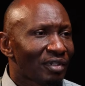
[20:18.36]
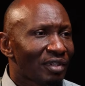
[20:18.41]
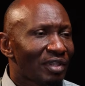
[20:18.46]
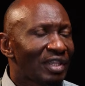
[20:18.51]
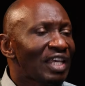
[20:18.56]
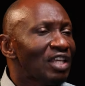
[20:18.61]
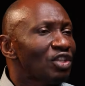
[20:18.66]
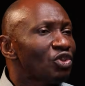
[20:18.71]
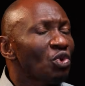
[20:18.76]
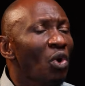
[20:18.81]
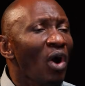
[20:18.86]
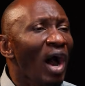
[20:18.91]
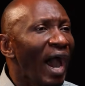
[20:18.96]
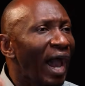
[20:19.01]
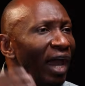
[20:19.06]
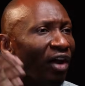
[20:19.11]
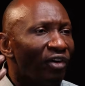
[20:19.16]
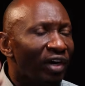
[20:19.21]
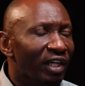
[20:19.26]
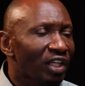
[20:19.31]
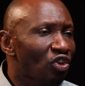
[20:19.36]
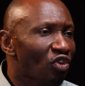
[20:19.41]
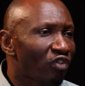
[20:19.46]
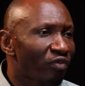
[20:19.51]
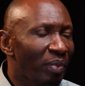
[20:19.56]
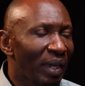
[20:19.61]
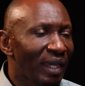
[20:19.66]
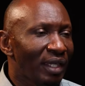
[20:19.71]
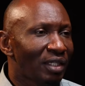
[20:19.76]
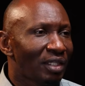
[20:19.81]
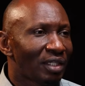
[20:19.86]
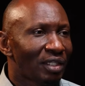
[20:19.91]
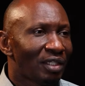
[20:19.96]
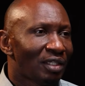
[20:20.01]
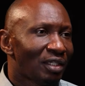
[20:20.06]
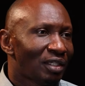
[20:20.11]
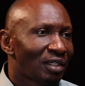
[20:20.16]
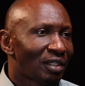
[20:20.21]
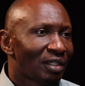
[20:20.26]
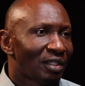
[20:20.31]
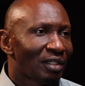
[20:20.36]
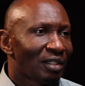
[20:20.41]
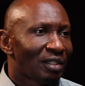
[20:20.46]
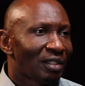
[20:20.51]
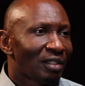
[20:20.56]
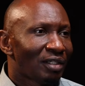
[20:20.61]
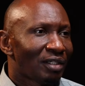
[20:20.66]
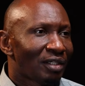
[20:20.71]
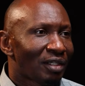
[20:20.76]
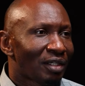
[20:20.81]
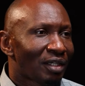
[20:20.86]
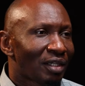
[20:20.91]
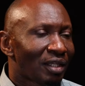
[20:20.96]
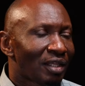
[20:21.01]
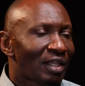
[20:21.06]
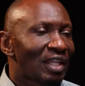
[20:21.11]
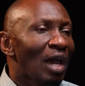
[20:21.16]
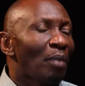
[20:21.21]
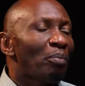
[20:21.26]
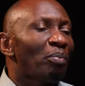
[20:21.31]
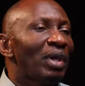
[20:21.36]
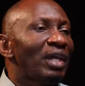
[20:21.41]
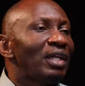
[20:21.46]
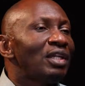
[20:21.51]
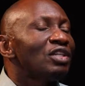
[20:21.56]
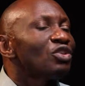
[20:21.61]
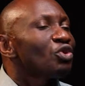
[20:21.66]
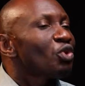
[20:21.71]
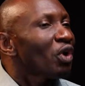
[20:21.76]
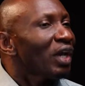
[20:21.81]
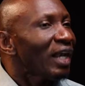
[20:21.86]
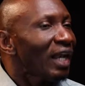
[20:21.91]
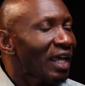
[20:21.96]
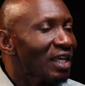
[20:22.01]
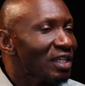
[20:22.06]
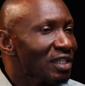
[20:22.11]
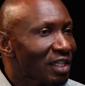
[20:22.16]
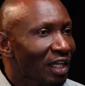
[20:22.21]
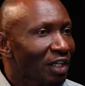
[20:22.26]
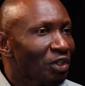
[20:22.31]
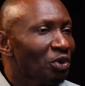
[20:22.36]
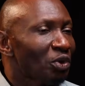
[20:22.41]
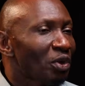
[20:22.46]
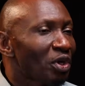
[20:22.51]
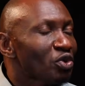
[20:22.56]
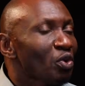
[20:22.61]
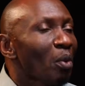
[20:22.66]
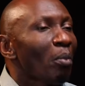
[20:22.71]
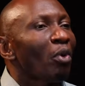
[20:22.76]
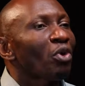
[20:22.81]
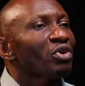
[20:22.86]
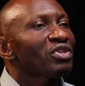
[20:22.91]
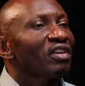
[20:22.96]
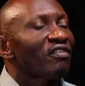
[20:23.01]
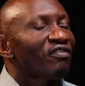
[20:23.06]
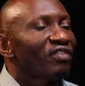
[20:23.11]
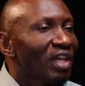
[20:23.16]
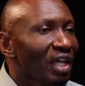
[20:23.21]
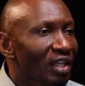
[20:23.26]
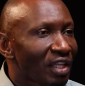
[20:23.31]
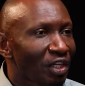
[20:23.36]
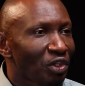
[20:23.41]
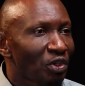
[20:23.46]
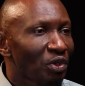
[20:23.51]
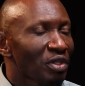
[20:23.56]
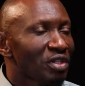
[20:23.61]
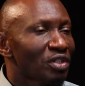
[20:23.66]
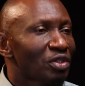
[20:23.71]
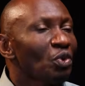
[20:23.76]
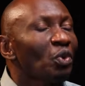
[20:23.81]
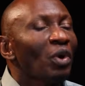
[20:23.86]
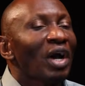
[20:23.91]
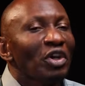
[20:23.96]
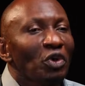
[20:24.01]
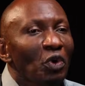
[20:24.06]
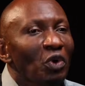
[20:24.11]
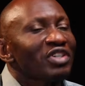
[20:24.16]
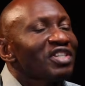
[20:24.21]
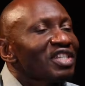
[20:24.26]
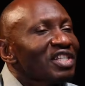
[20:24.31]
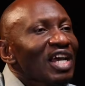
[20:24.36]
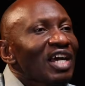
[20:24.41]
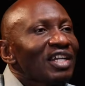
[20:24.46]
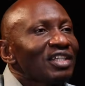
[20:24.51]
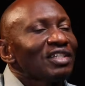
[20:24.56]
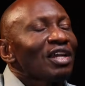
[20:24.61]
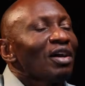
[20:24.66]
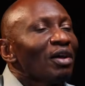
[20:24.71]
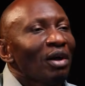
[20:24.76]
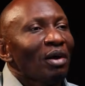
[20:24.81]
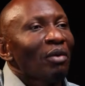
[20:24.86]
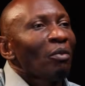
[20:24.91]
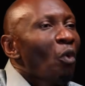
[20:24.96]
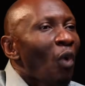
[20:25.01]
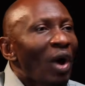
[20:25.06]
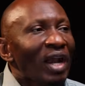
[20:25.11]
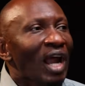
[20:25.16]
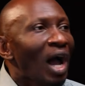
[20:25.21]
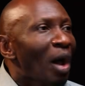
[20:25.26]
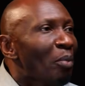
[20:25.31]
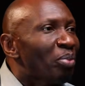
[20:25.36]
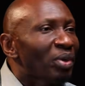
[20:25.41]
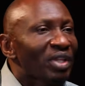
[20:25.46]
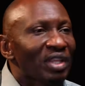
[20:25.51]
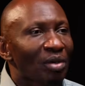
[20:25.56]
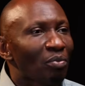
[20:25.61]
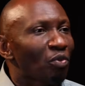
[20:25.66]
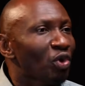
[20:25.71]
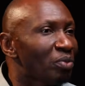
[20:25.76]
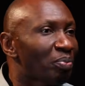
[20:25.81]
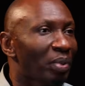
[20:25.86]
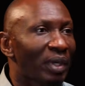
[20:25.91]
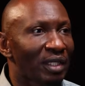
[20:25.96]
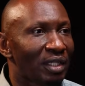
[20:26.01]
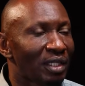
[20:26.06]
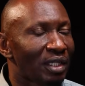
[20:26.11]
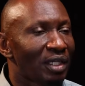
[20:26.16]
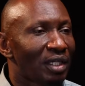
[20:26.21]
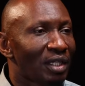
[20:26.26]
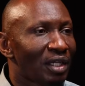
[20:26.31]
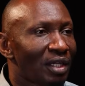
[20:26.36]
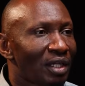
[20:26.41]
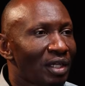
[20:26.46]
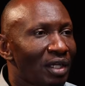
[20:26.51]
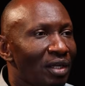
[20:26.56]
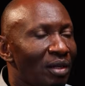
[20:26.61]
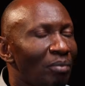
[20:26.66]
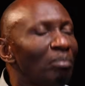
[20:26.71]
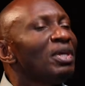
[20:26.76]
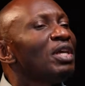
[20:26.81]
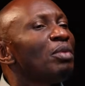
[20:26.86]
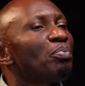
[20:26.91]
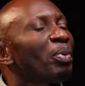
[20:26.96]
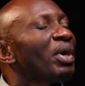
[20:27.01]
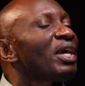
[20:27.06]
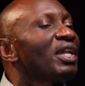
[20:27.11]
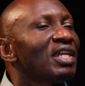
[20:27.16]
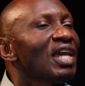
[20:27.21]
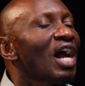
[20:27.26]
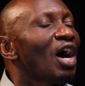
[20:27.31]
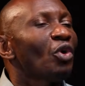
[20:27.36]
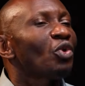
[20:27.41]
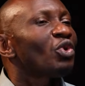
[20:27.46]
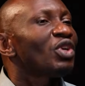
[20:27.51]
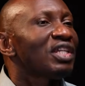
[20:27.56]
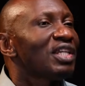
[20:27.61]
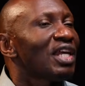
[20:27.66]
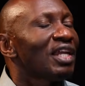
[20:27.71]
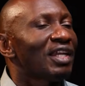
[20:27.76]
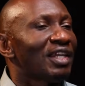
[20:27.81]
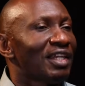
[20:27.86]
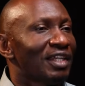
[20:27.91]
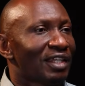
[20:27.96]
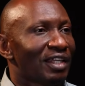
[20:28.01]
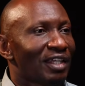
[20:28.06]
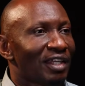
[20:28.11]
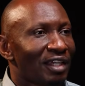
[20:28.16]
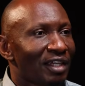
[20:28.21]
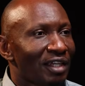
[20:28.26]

There is no hierarchy of pain. Their pain is not less than yours or more severe than yours. You cannot start one-upping them with pain. Me pain yangu ni deadly.